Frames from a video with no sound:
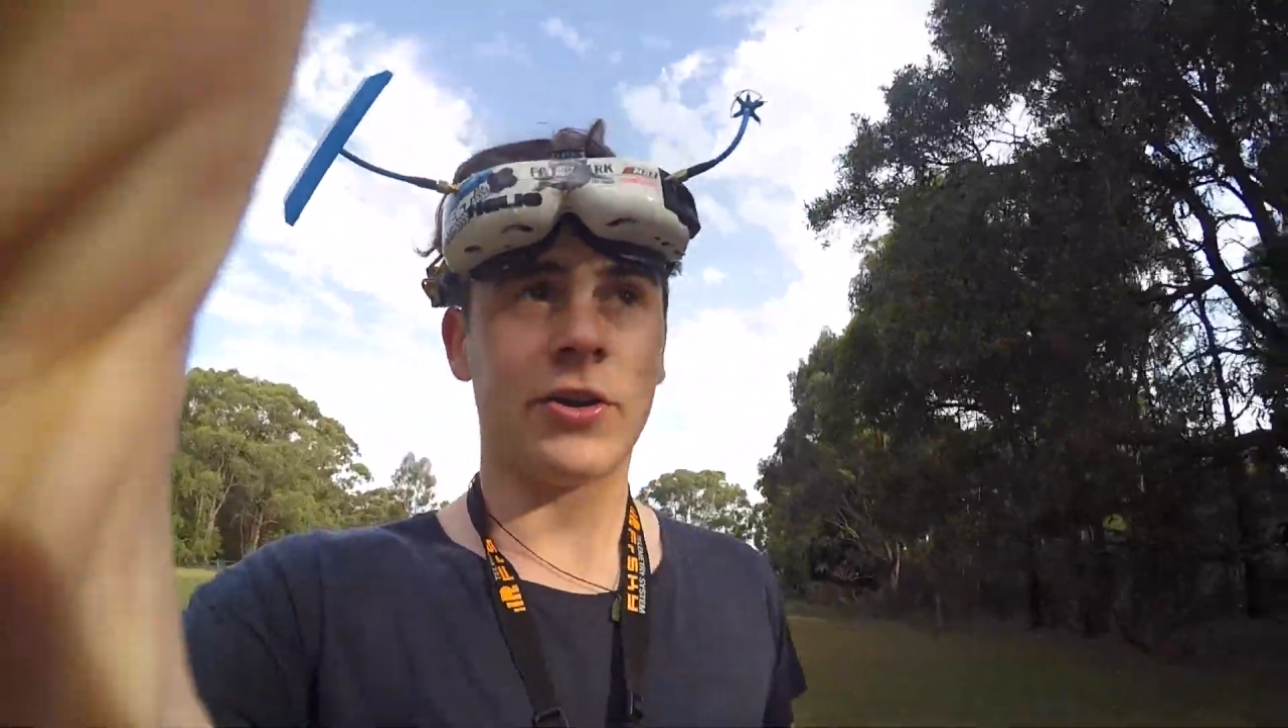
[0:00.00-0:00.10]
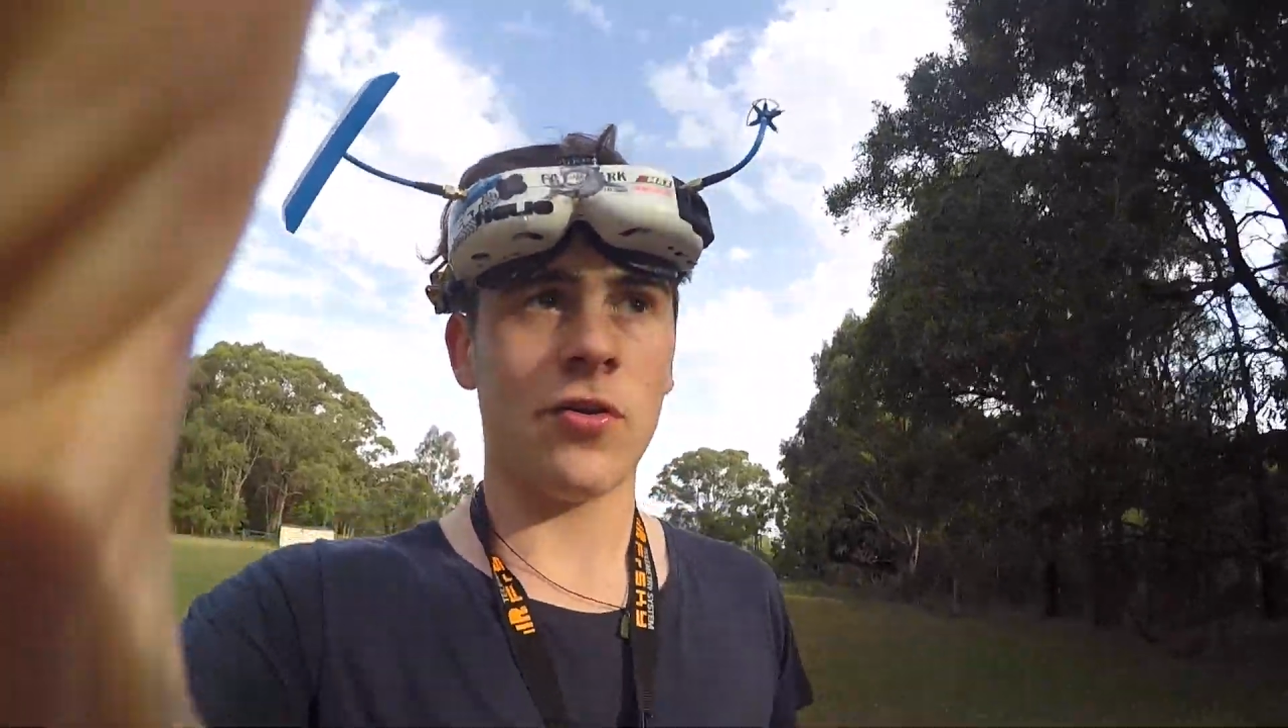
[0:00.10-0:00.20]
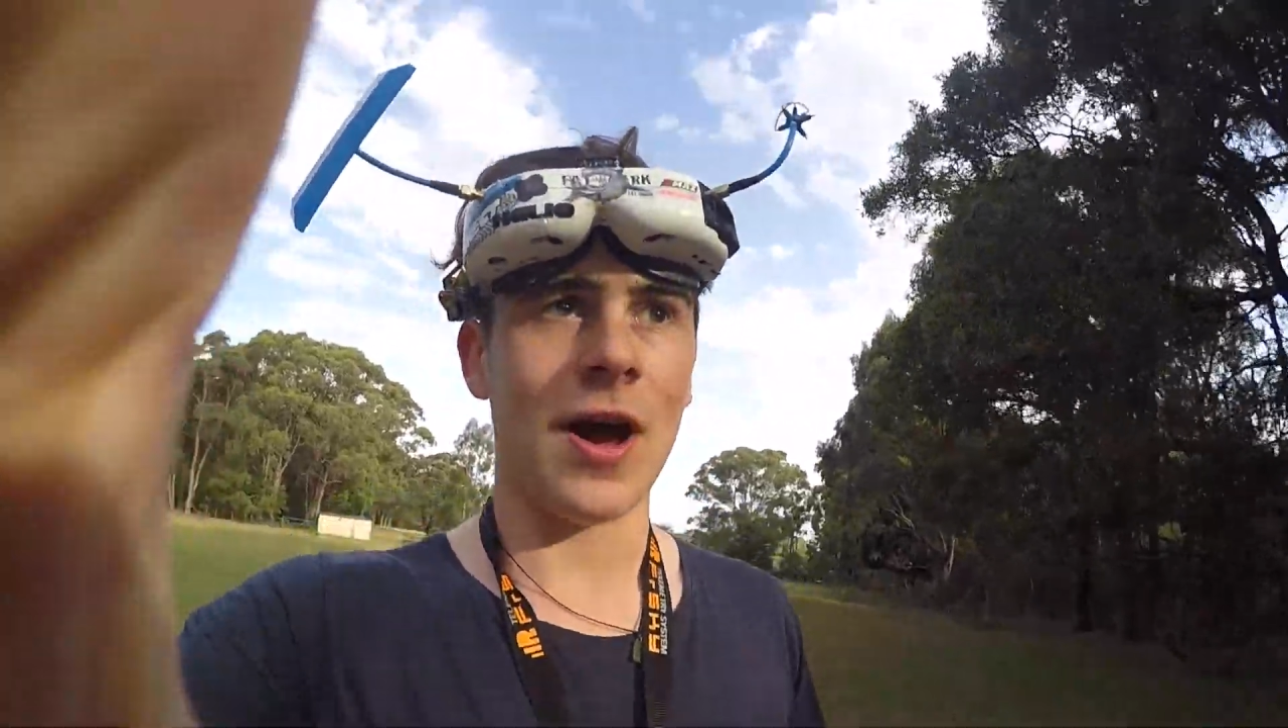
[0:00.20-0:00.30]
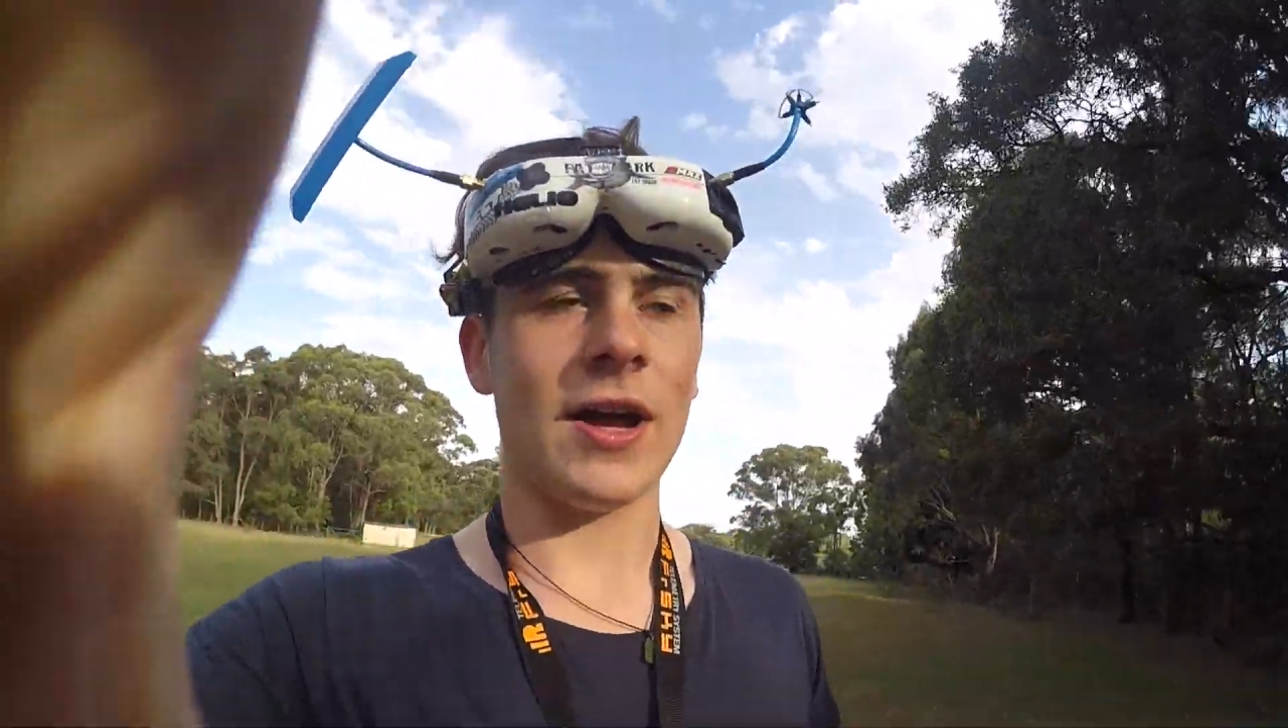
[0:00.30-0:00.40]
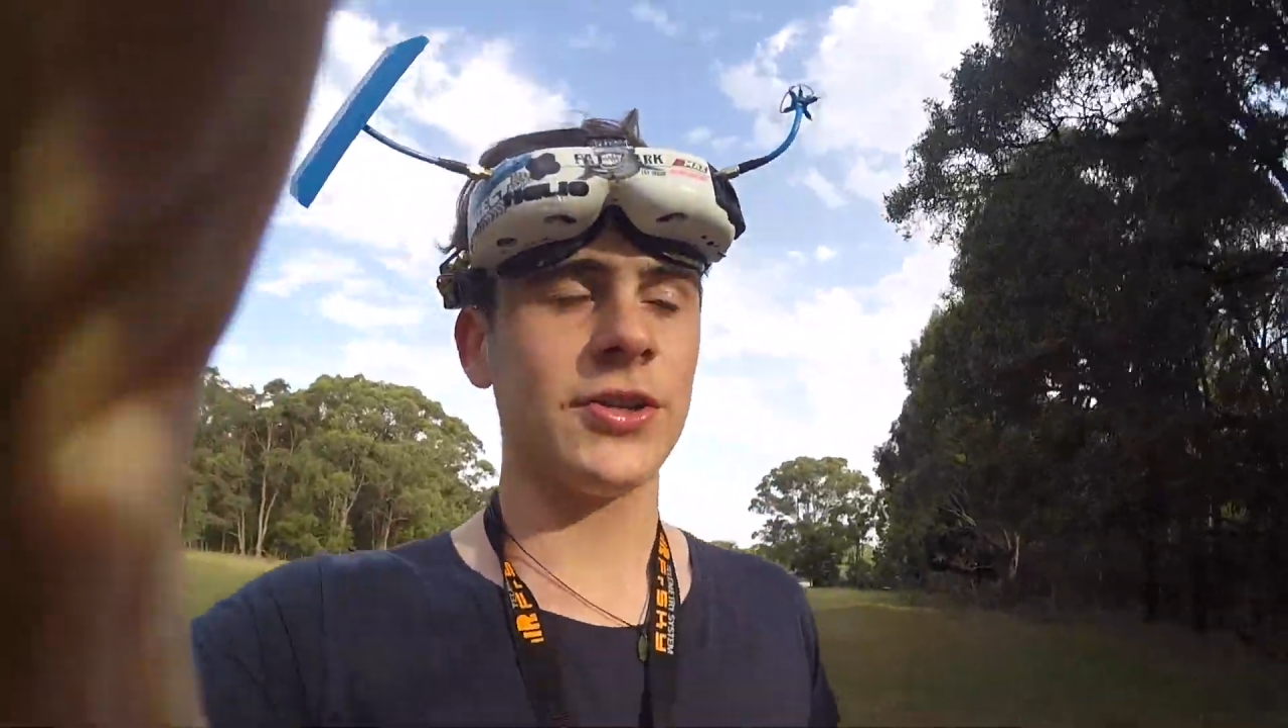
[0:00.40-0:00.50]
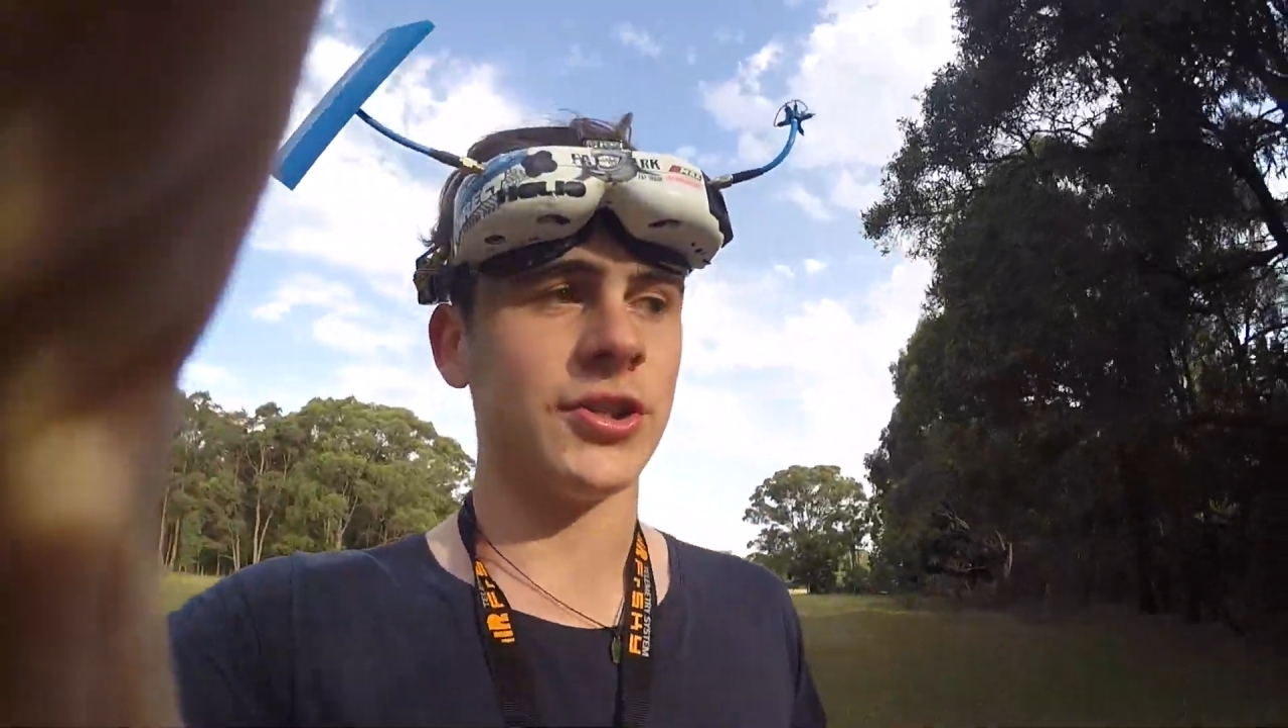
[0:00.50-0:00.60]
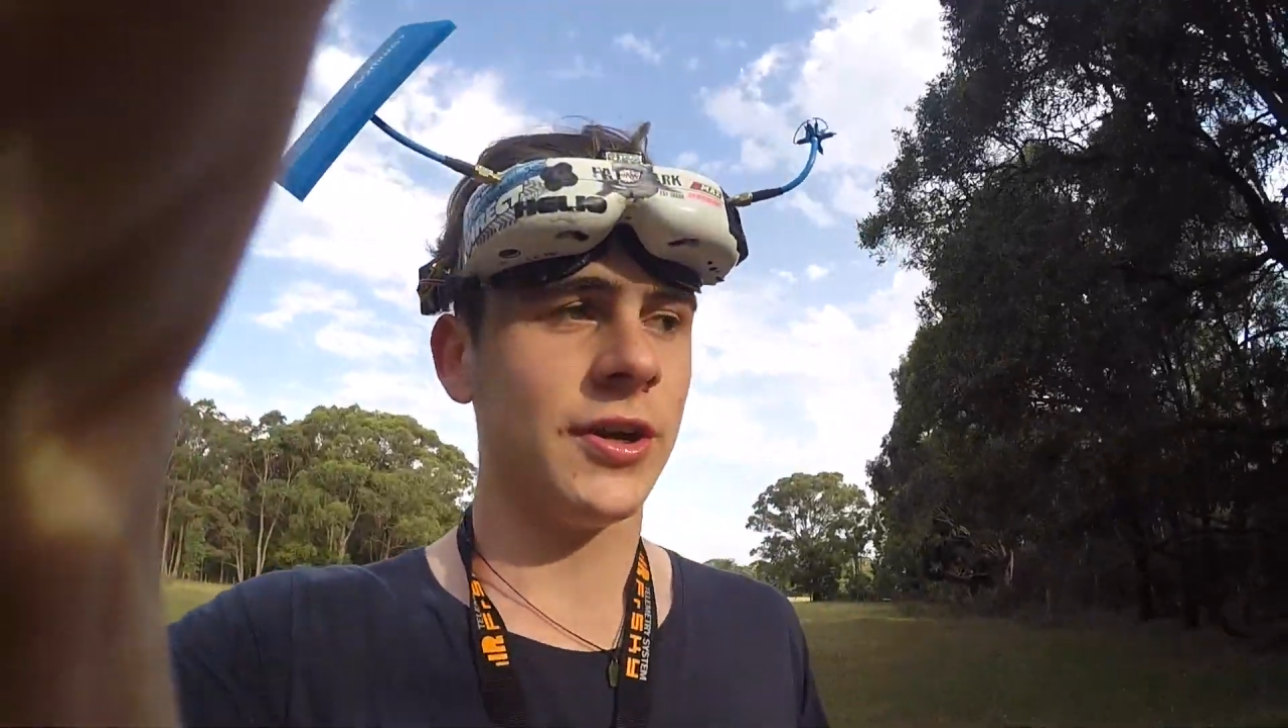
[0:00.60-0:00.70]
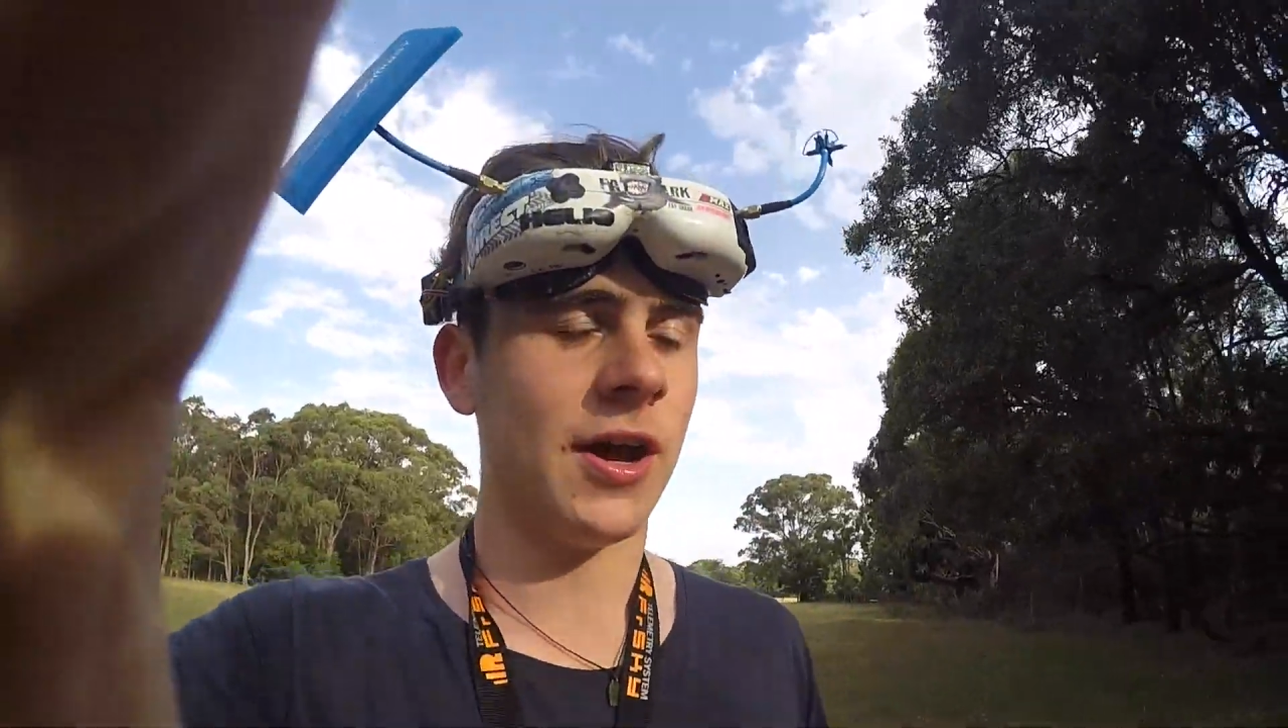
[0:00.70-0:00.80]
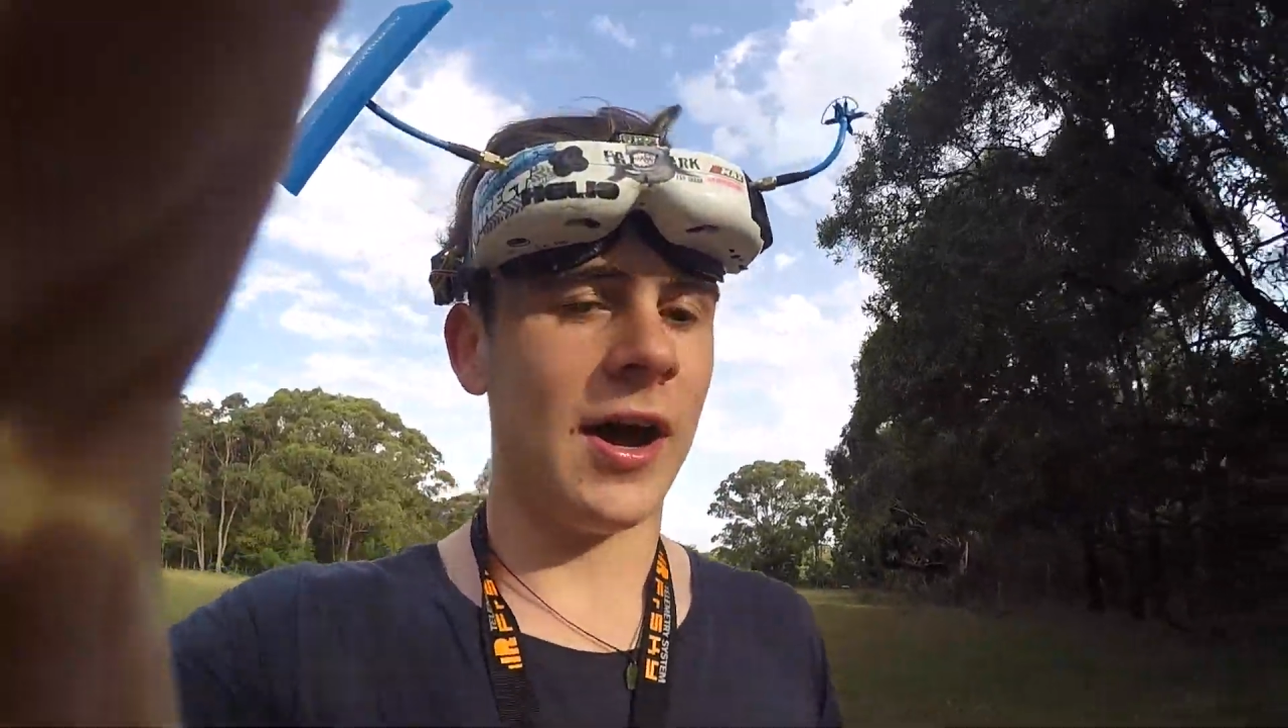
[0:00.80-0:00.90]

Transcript: crash,